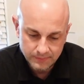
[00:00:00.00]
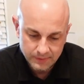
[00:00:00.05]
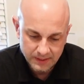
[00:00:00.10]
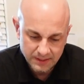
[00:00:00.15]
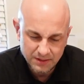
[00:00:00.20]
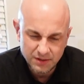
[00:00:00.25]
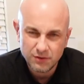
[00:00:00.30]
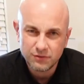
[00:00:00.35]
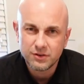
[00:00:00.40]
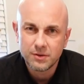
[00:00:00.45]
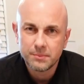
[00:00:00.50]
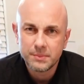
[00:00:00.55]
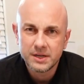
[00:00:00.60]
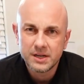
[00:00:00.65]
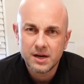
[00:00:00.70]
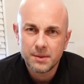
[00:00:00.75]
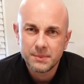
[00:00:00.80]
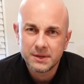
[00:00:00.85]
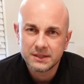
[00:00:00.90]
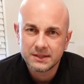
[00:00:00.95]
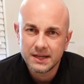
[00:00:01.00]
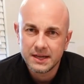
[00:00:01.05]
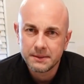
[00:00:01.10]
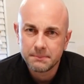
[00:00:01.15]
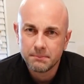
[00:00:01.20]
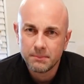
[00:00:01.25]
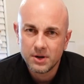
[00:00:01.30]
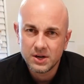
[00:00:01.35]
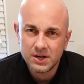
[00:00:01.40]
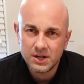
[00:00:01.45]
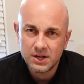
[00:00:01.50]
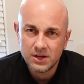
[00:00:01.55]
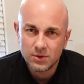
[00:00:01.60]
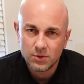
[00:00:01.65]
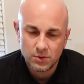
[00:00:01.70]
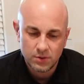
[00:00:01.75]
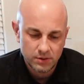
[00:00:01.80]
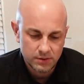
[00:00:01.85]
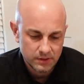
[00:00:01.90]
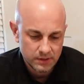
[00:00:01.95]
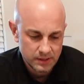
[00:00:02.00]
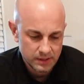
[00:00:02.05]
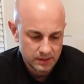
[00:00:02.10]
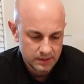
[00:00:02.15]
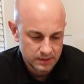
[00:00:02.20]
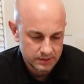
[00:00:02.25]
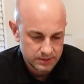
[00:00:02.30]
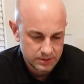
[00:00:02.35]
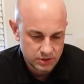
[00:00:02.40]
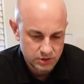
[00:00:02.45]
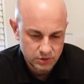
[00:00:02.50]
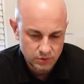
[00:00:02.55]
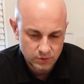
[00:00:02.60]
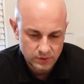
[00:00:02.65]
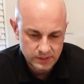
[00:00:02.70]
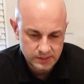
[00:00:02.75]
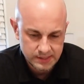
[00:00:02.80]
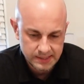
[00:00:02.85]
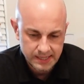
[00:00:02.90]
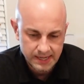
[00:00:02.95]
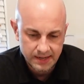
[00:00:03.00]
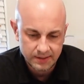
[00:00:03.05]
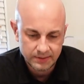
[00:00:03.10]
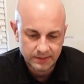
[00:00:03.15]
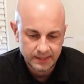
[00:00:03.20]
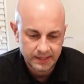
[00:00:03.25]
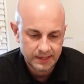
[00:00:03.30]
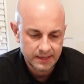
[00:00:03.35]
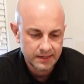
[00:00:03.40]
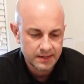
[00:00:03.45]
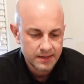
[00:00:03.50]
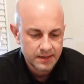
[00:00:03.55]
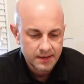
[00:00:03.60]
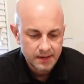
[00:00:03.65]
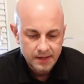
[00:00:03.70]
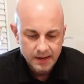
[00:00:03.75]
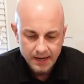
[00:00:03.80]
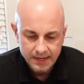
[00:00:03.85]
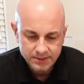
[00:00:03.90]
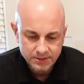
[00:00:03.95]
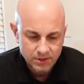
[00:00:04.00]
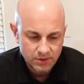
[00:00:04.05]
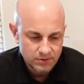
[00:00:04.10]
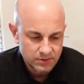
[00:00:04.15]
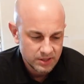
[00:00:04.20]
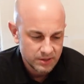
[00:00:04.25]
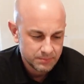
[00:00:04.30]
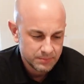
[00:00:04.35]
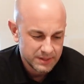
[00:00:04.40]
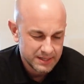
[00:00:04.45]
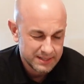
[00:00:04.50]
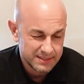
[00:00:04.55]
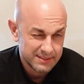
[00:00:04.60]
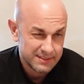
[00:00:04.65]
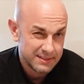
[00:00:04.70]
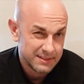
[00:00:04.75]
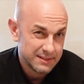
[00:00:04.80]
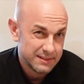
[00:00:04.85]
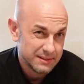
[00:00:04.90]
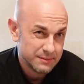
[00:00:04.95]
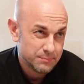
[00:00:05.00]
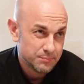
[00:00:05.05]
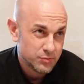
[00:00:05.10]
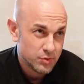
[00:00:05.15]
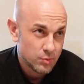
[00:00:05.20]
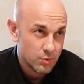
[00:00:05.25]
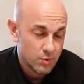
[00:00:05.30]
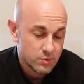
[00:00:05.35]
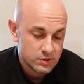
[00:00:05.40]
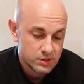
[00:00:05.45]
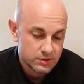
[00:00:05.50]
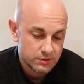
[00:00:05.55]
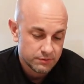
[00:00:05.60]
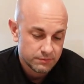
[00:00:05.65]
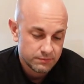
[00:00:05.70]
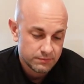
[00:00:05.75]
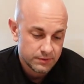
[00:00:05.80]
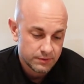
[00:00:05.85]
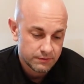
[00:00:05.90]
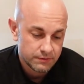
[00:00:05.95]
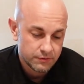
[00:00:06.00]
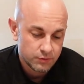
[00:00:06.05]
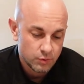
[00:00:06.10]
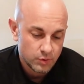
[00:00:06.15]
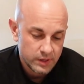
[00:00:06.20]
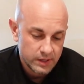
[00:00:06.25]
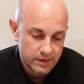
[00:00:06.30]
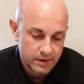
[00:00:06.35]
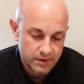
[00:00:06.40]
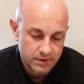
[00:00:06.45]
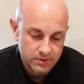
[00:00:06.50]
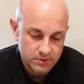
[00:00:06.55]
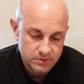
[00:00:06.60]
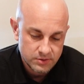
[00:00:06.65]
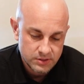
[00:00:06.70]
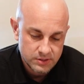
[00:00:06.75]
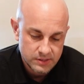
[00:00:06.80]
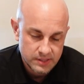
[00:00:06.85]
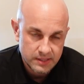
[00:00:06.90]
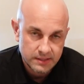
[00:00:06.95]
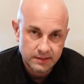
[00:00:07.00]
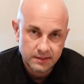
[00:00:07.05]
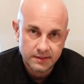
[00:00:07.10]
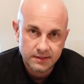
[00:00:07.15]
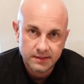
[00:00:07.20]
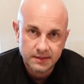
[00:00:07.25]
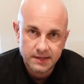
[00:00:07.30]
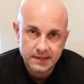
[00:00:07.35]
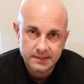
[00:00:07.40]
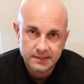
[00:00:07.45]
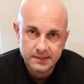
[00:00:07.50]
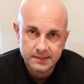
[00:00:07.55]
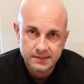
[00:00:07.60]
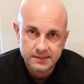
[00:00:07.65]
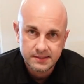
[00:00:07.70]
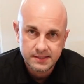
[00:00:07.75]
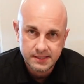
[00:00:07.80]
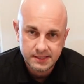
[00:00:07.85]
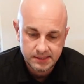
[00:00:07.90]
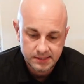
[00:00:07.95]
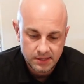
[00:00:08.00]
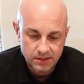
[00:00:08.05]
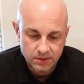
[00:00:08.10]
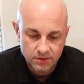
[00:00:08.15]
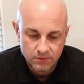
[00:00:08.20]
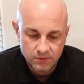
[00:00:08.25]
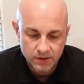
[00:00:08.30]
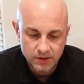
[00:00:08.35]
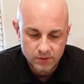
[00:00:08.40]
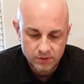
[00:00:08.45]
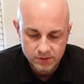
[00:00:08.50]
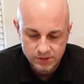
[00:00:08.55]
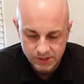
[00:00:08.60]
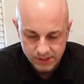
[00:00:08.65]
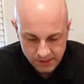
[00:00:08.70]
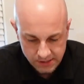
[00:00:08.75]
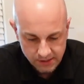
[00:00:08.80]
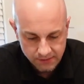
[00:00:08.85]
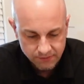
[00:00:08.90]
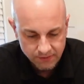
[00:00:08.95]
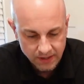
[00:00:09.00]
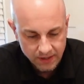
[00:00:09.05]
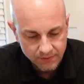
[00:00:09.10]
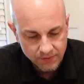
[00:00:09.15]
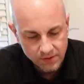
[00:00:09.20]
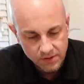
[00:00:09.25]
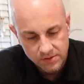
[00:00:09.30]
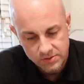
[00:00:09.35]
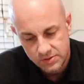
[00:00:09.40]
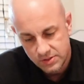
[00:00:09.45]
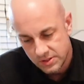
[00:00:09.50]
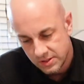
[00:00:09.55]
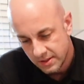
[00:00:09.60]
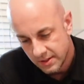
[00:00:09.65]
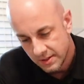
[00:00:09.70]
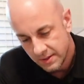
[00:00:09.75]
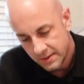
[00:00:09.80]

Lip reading: you know, from becoming like muddy or distorted sounding. And I turned up like the, what was it, the 40 hertz and the 63 or 65 hertz.